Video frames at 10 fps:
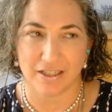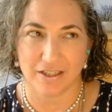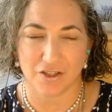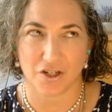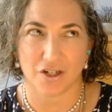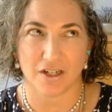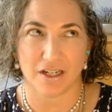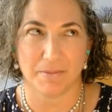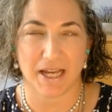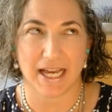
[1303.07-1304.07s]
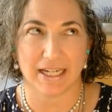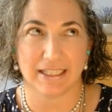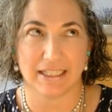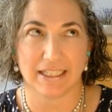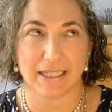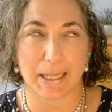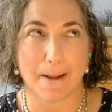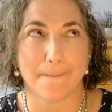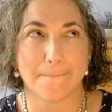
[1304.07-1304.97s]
started paddling,